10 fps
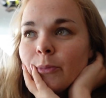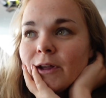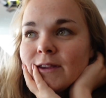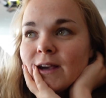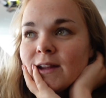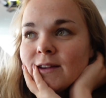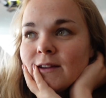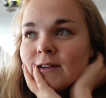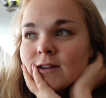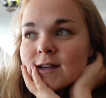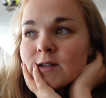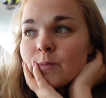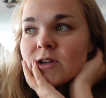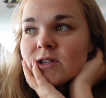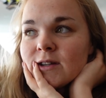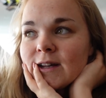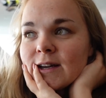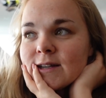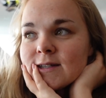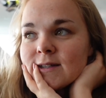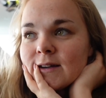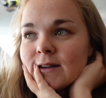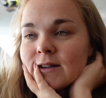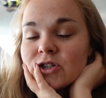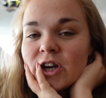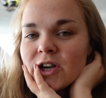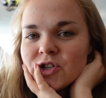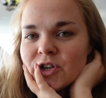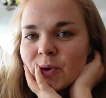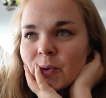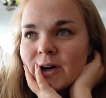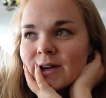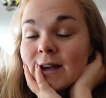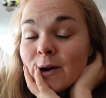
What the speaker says: But then this exhibition that is the changing one,